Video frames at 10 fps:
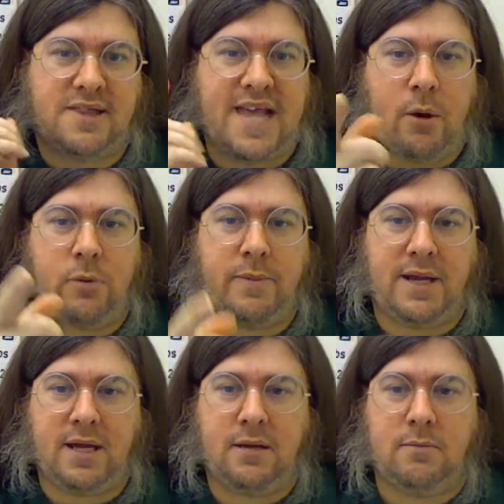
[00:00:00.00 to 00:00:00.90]
That would
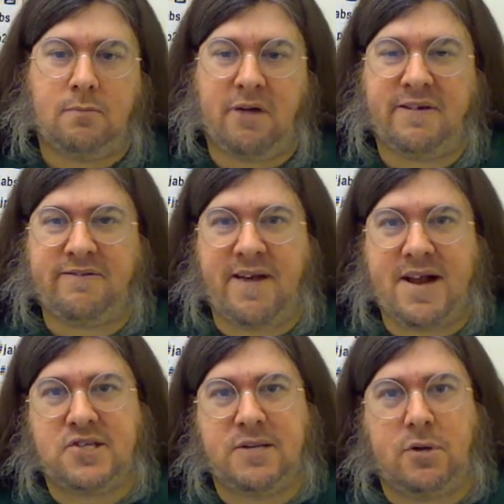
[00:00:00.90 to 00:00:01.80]
be perfect
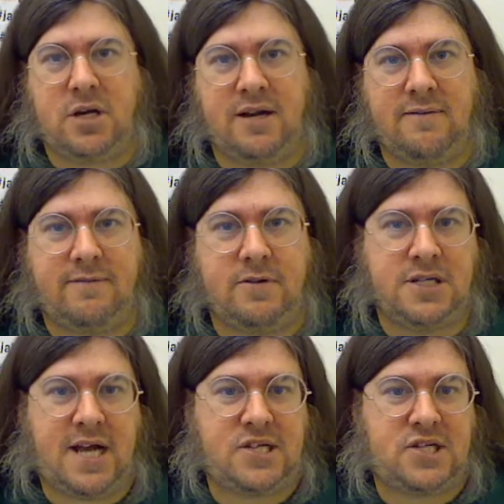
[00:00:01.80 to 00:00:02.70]
fantasy booking for
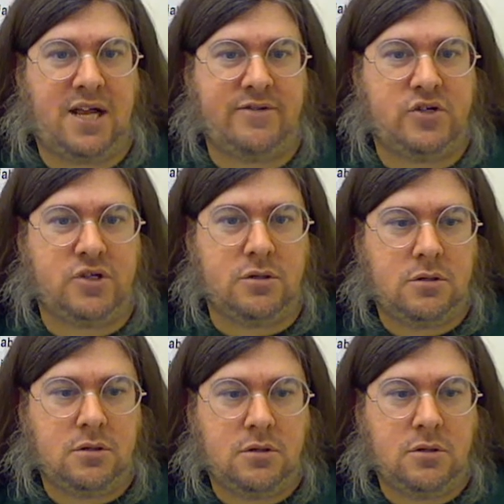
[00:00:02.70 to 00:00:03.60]
tonight's television.
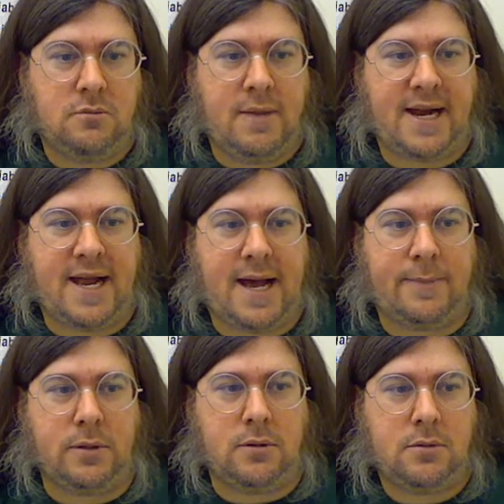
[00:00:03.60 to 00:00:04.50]
Make it
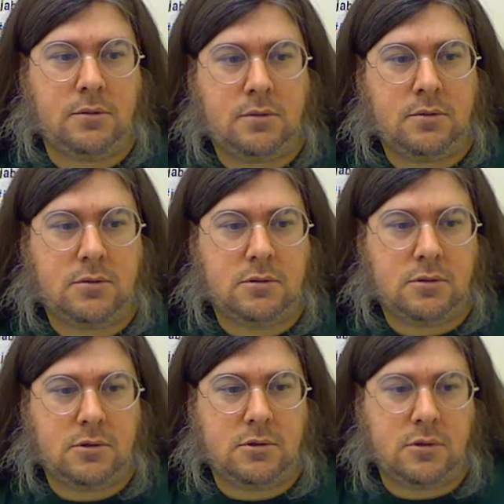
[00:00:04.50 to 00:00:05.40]
happen.
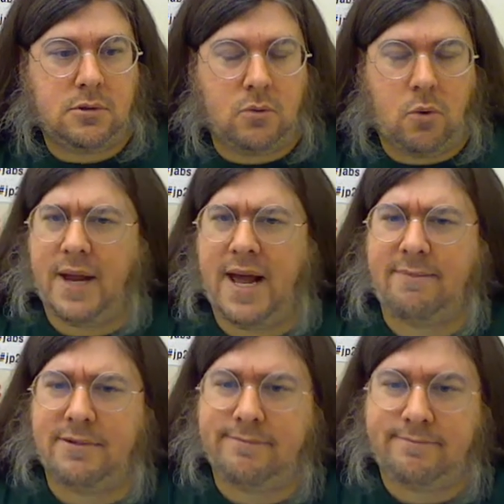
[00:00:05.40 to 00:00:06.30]
Won't
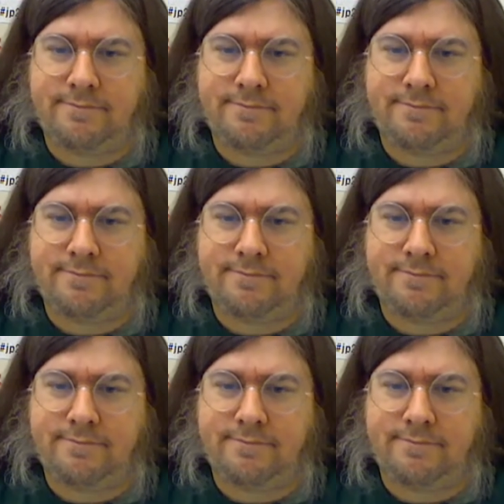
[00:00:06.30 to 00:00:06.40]
happen.